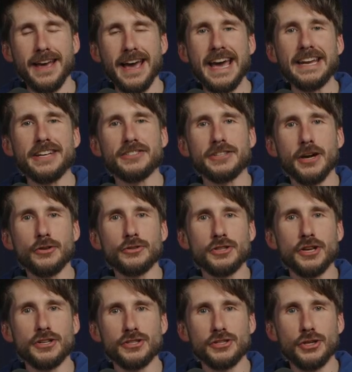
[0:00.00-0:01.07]
and he tells
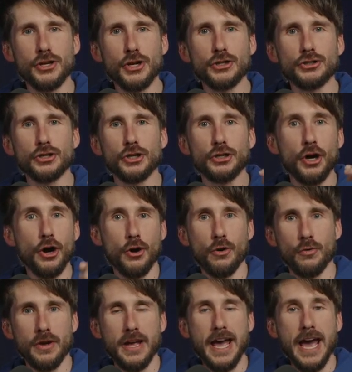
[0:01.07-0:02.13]
us to
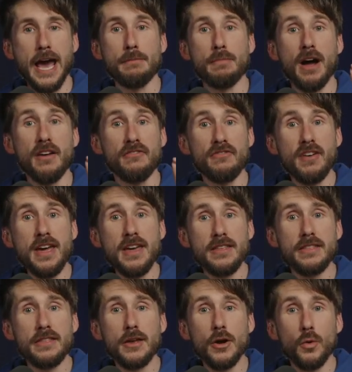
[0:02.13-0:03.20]
go. And by
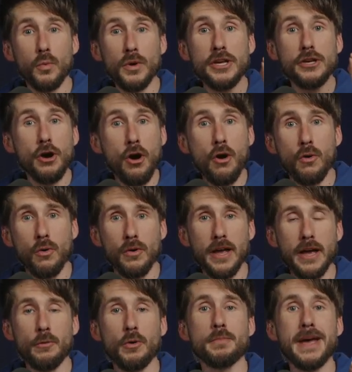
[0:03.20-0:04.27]
faith, we go
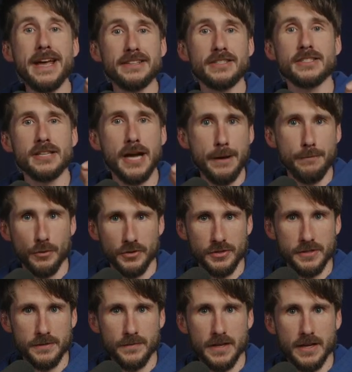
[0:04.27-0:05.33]
and we make
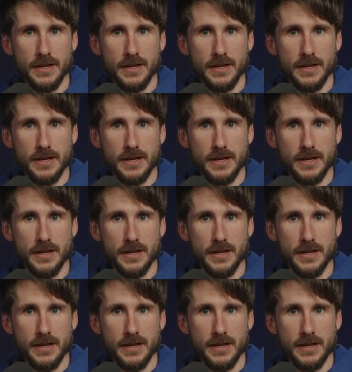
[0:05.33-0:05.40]
disciples.